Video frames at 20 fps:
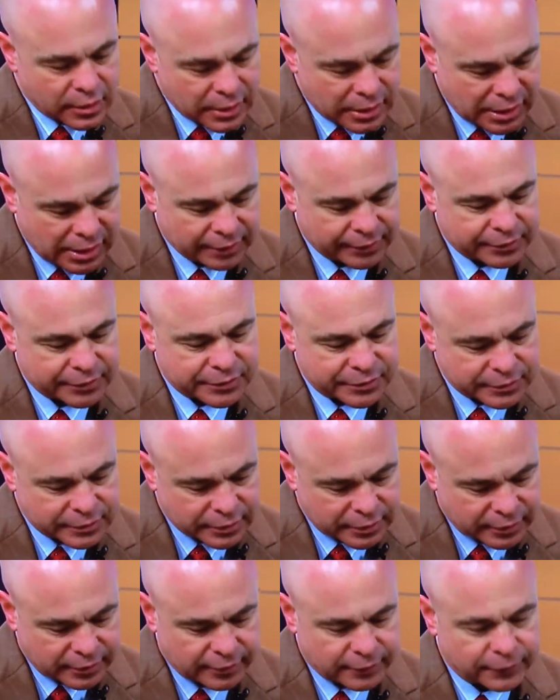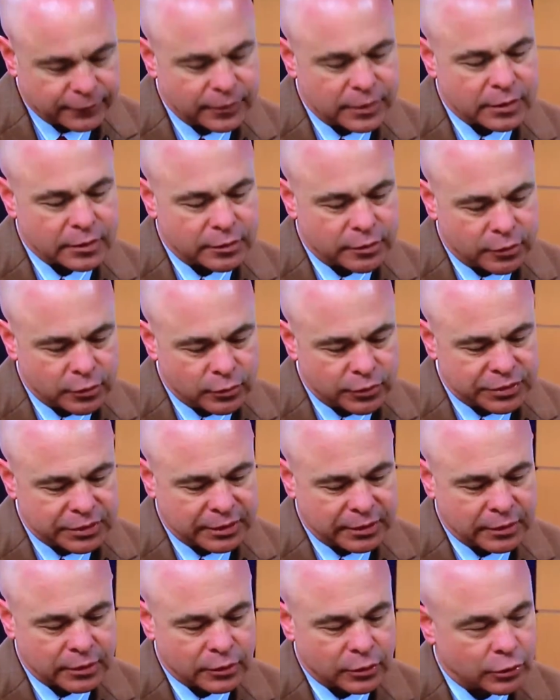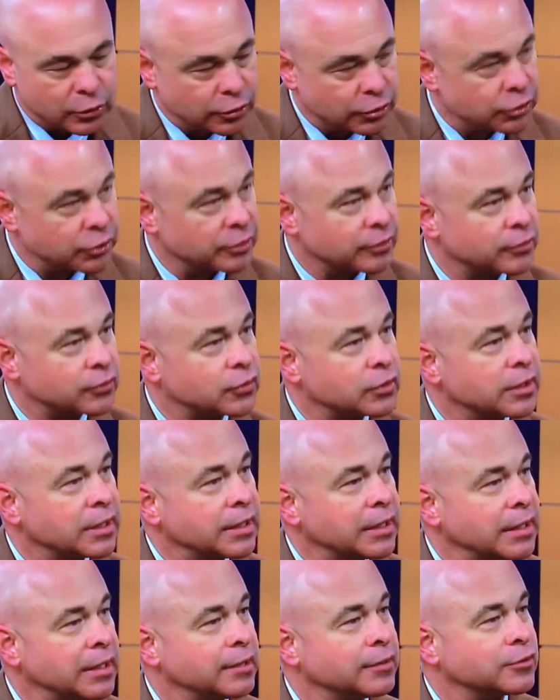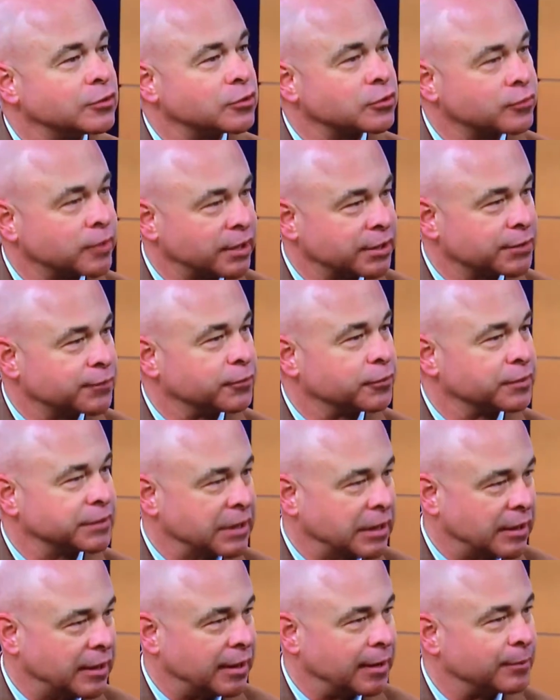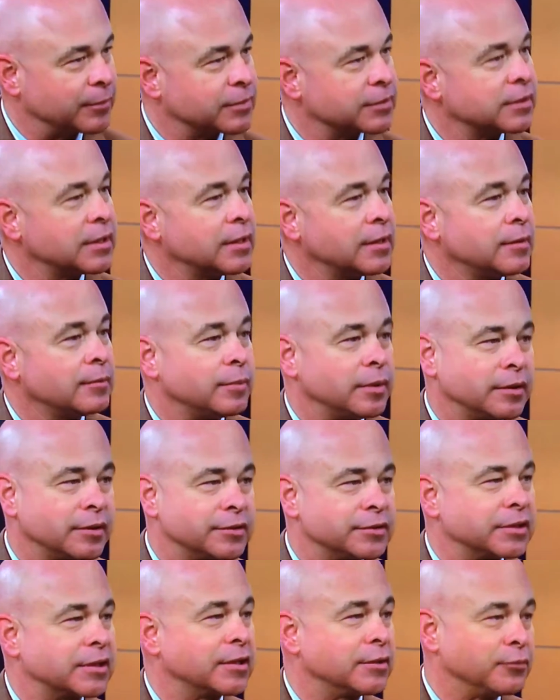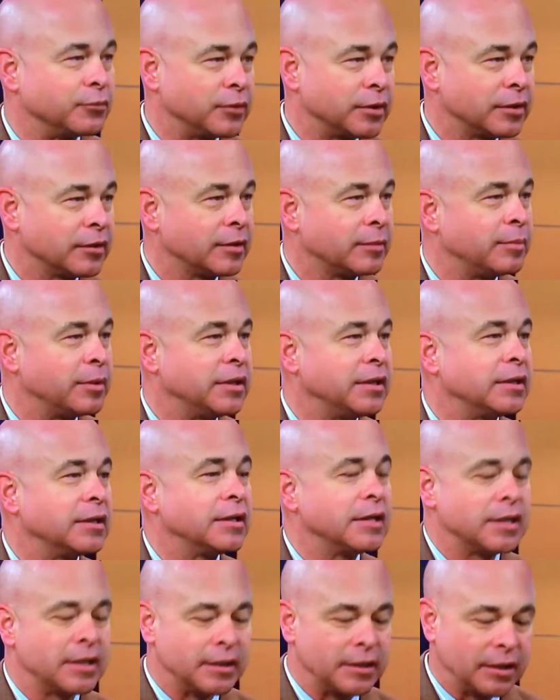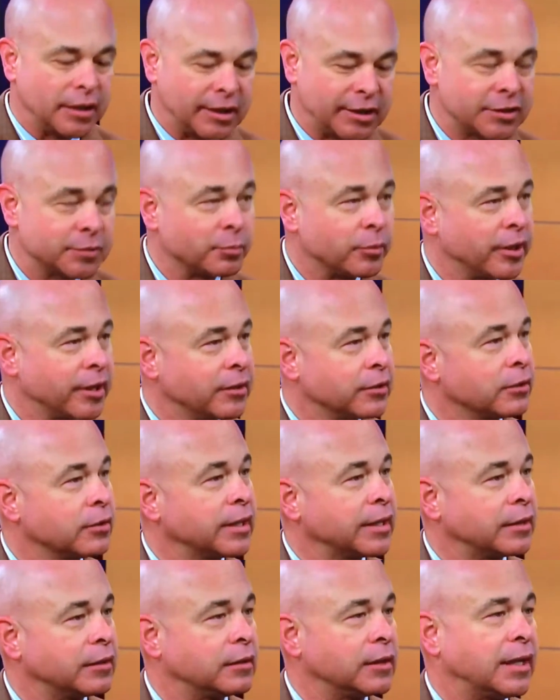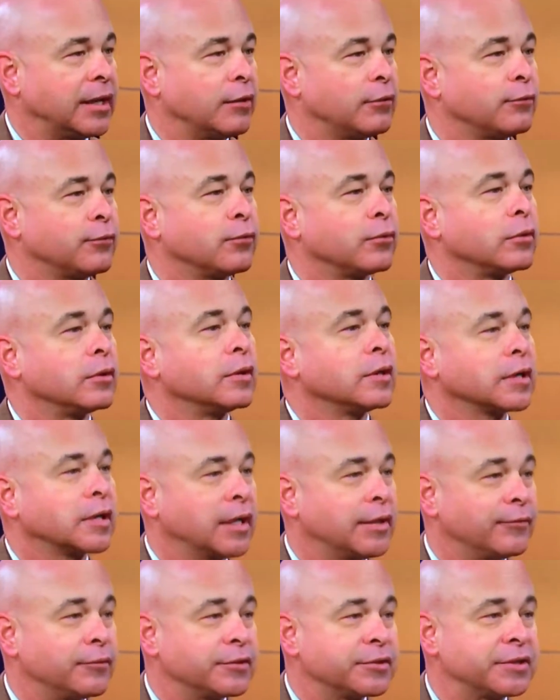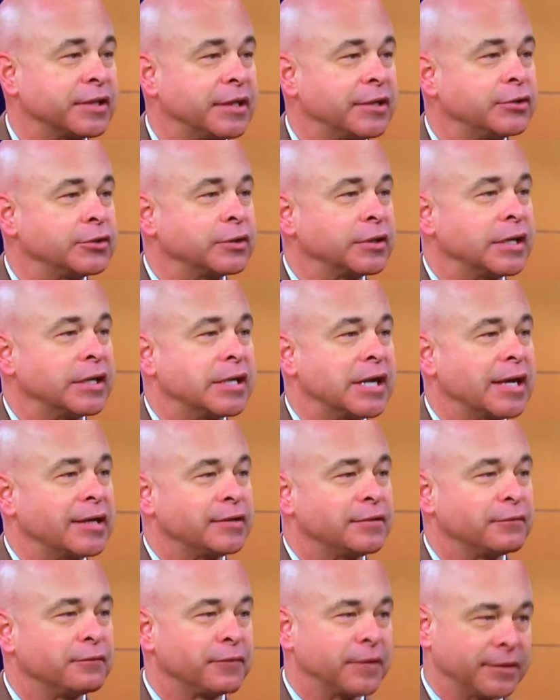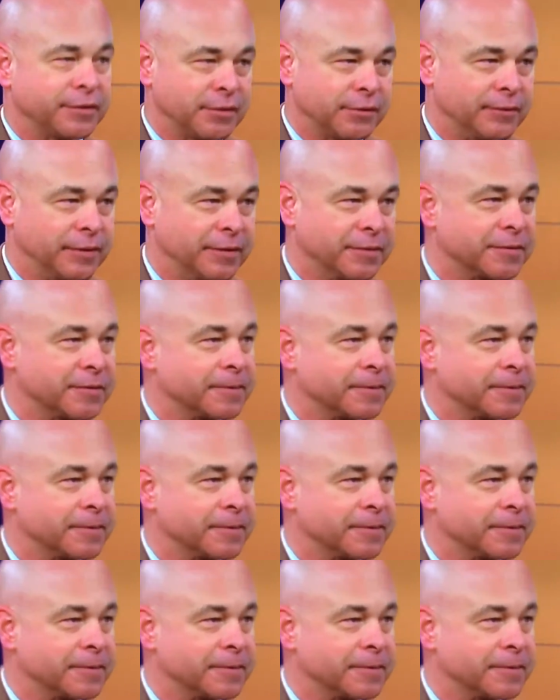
cognizant of using cushions in stressful times, because it can really be an icebreaker and allow for conversation and not defensiveness.